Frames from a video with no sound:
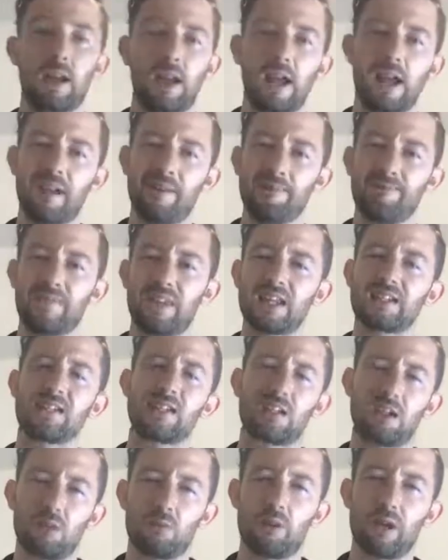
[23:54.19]
And that's a
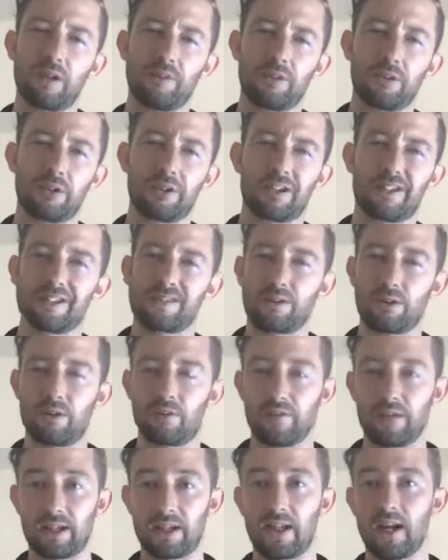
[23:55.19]
good way of doing it. It's sort of
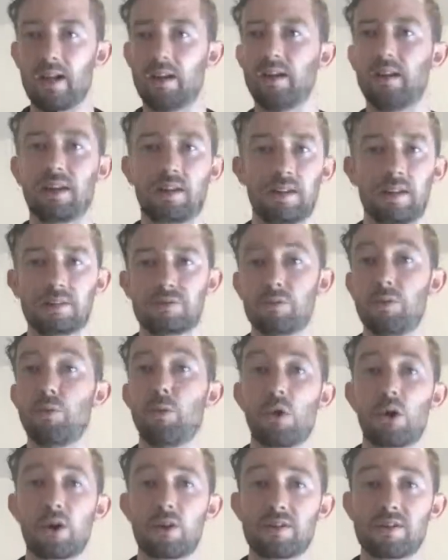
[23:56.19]
like, yeah, like let's
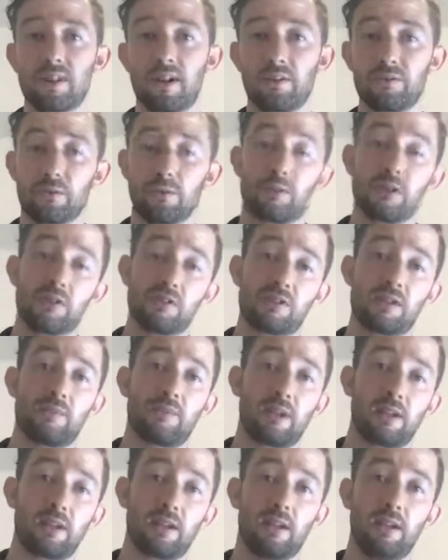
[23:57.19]
reward ourselves when we do
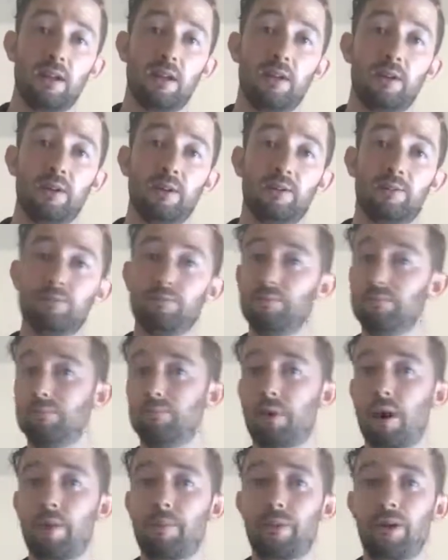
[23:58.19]
something
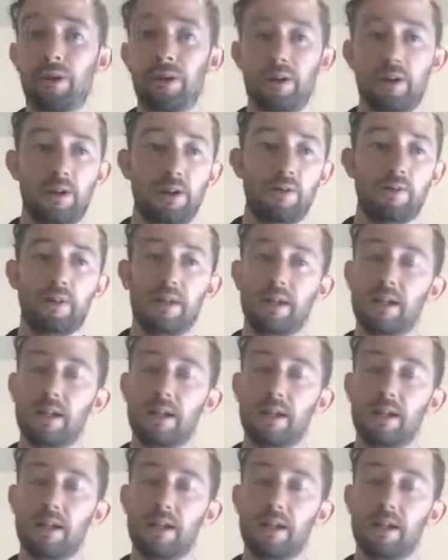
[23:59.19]
proper, you know?